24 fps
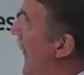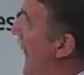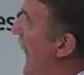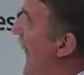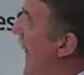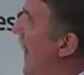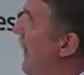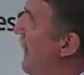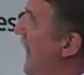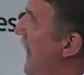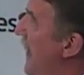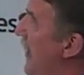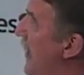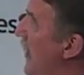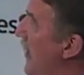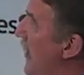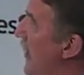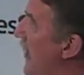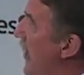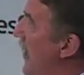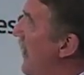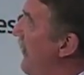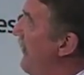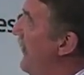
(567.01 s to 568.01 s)
How many
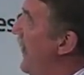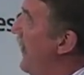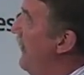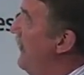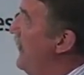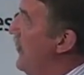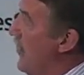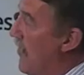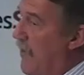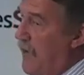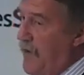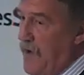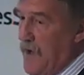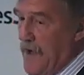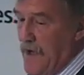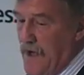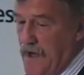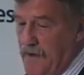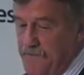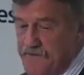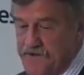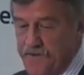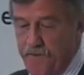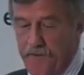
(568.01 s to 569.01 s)
of
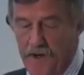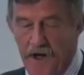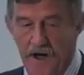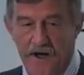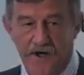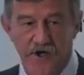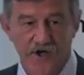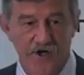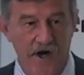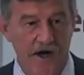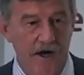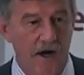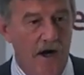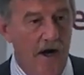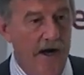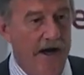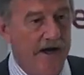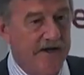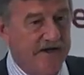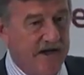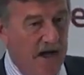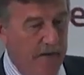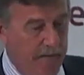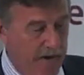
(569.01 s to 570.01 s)
your supply chain are
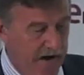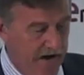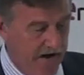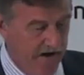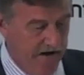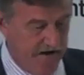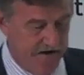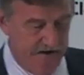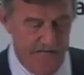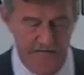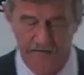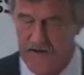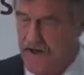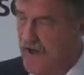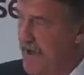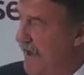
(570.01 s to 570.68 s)
SMEs?